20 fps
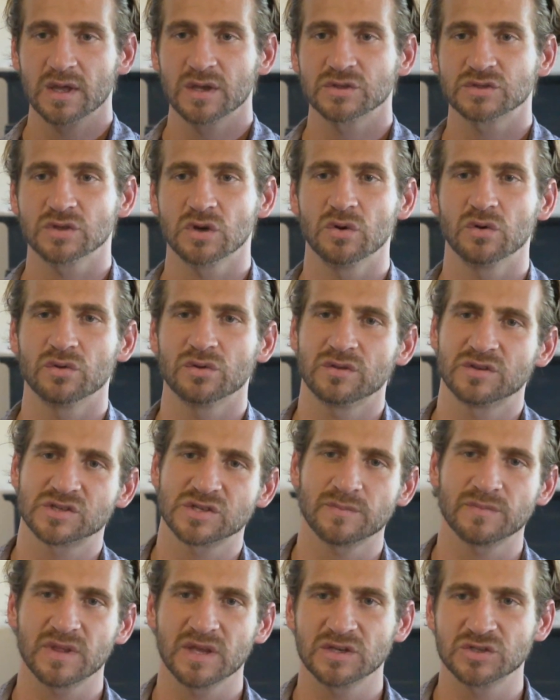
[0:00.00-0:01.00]
So
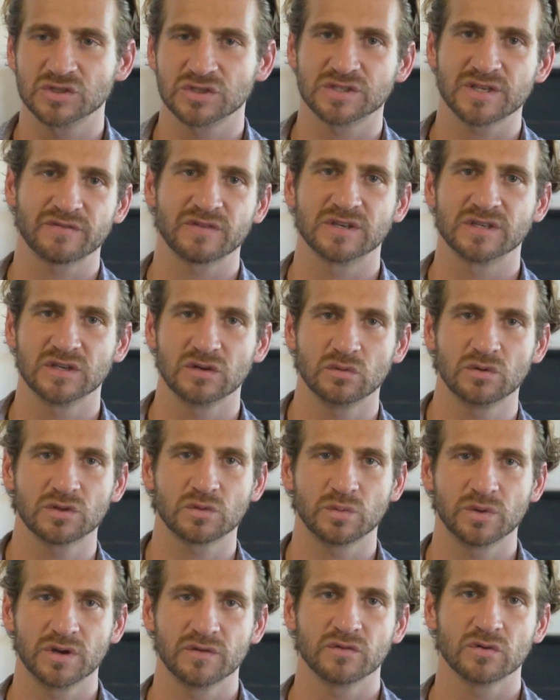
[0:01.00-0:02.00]
some things you just have to deal
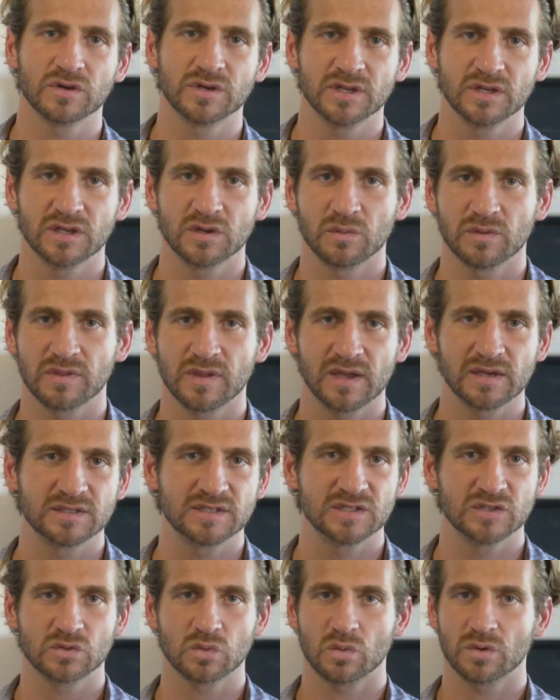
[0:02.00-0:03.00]
with whenever you're dealing with
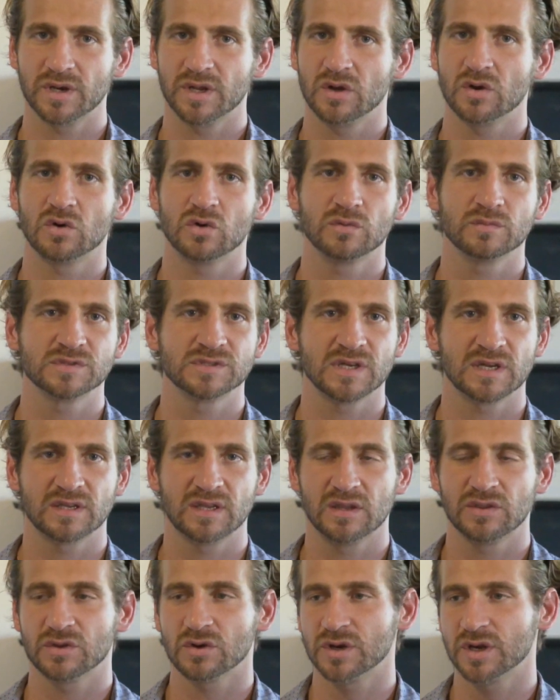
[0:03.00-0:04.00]
1920 homes,
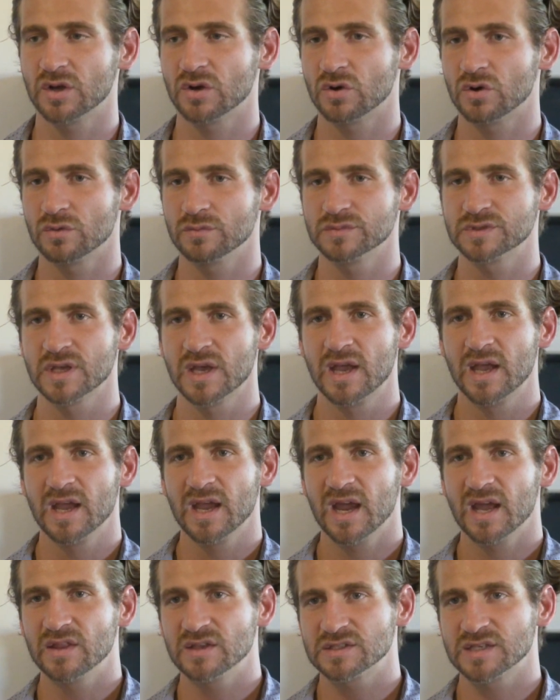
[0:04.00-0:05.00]
1930 homes.
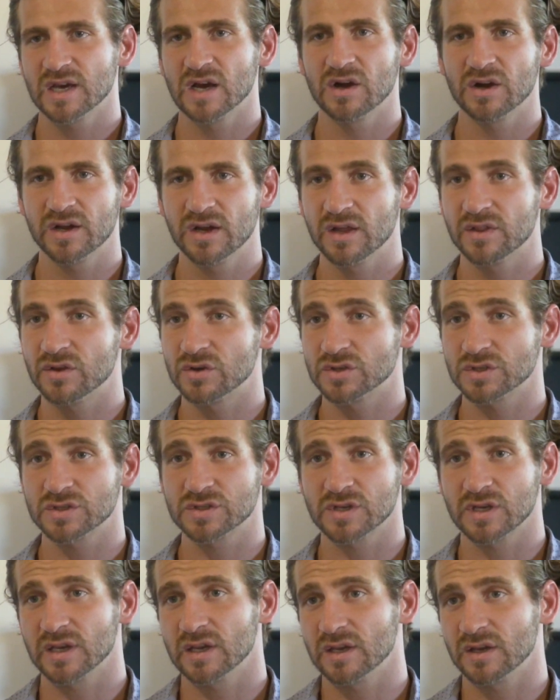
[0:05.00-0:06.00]
In this area, there's
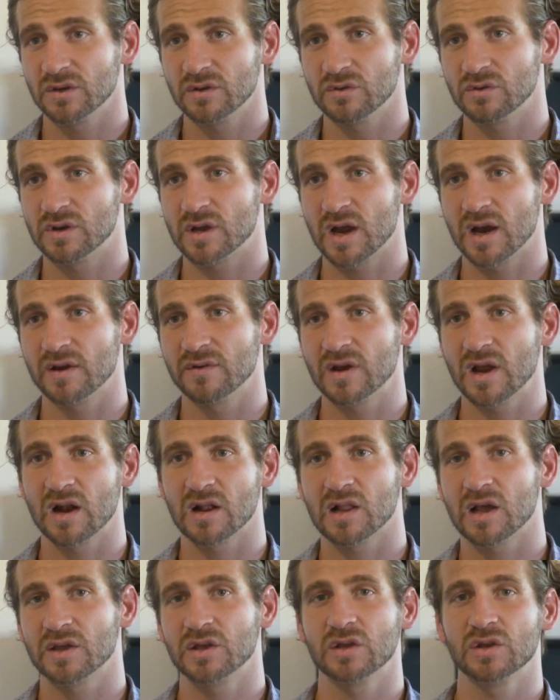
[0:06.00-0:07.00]
just kind of not
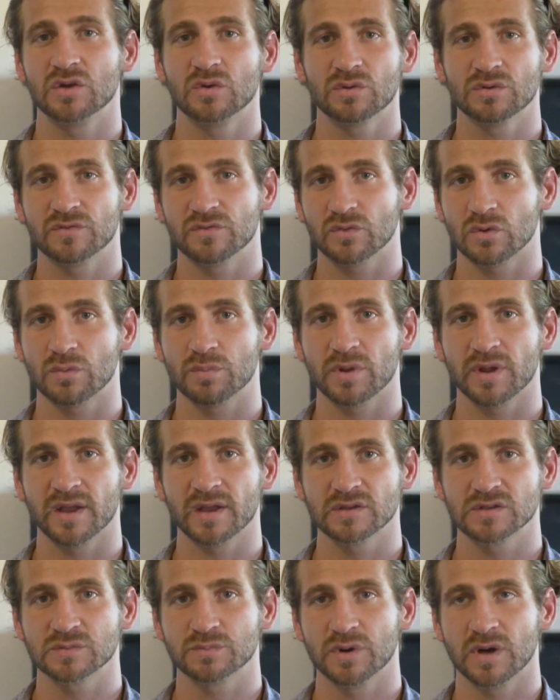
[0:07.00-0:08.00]
a lot you can do with the floor
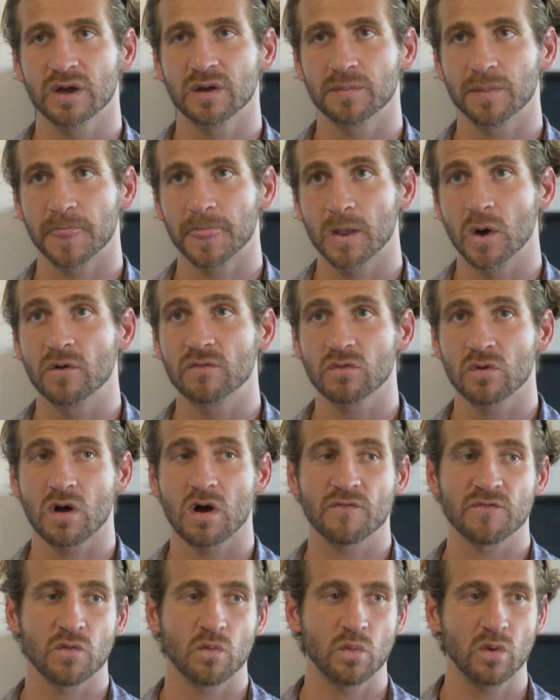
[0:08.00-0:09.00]
plans, but
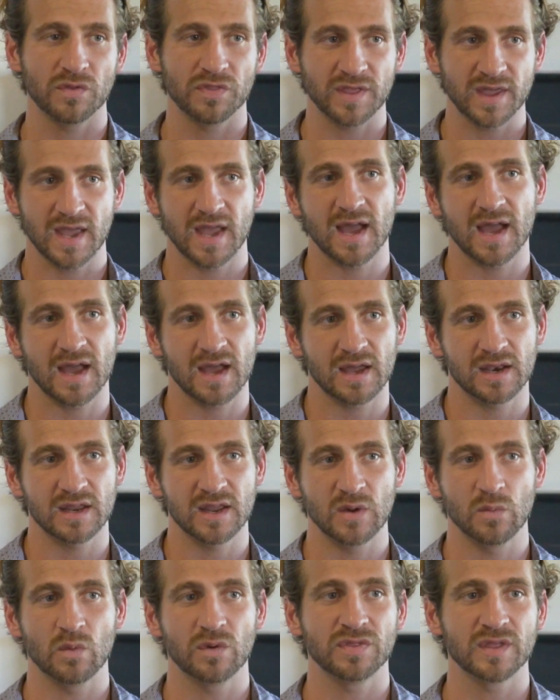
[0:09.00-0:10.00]
overall for what they had
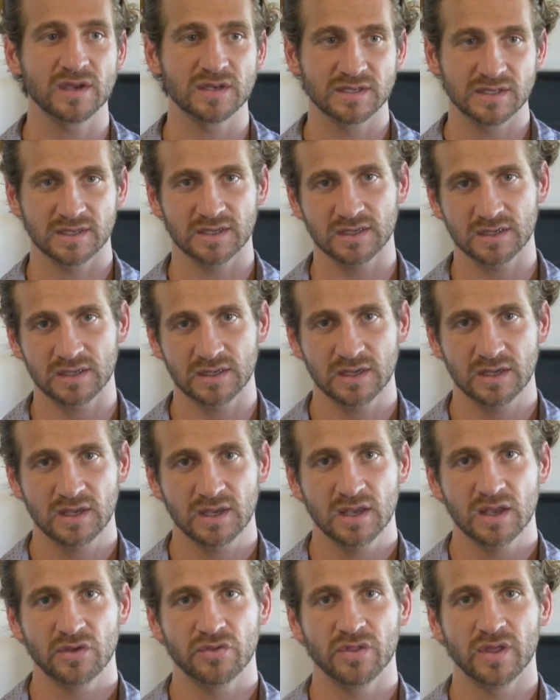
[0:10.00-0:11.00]
and what they did,
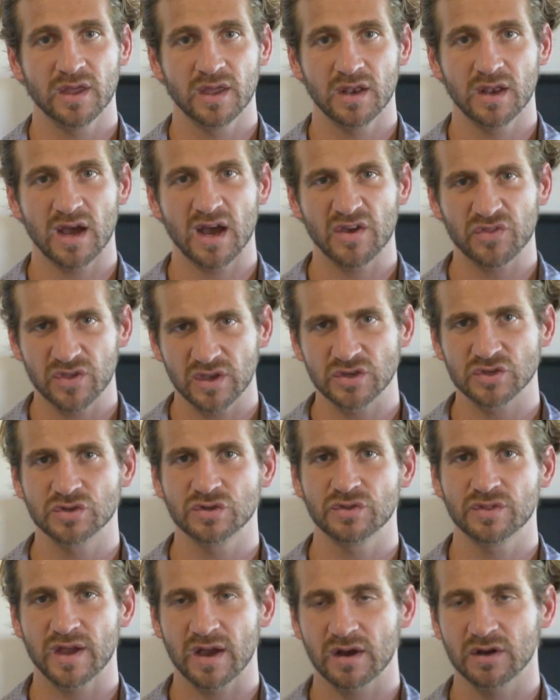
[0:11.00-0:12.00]
then I think
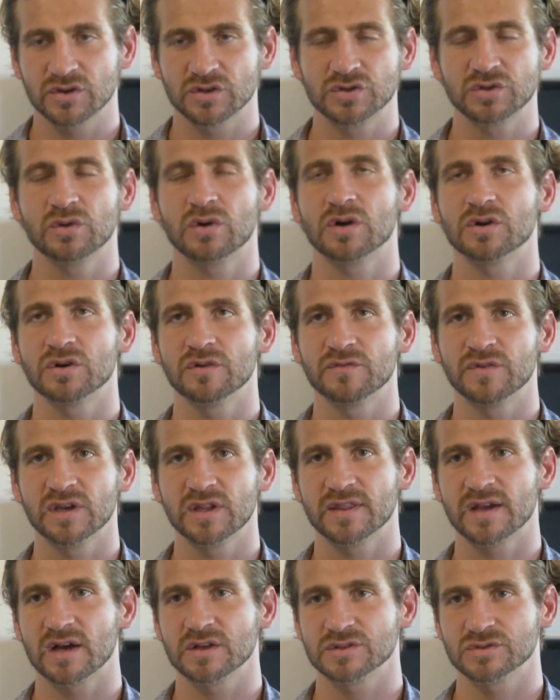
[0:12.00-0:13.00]

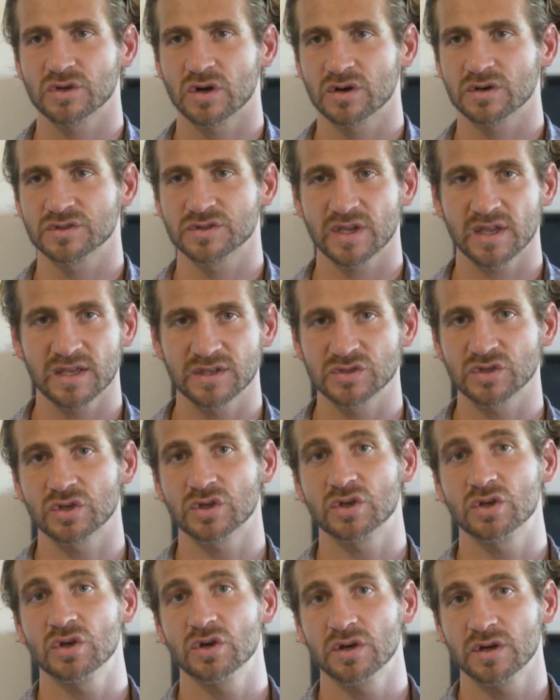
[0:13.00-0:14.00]
$250,000 is a
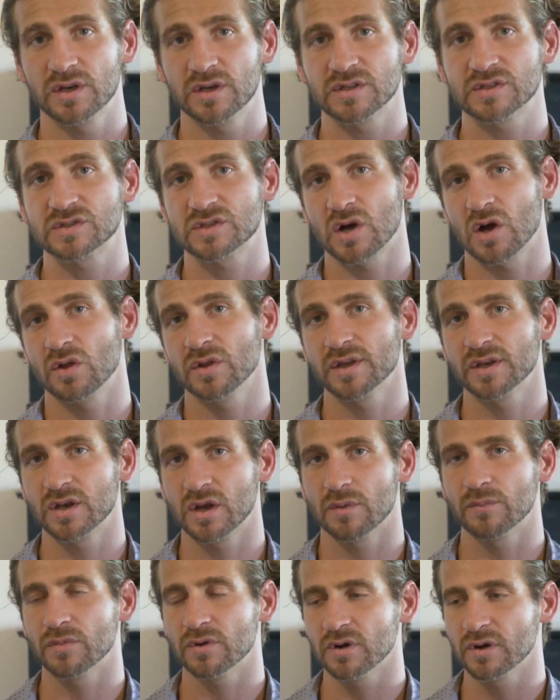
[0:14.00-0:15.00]
good solid
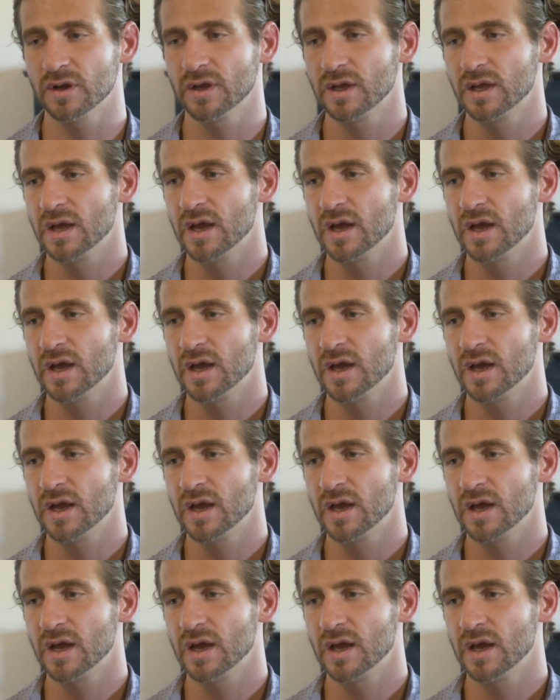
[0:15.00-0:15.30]
number.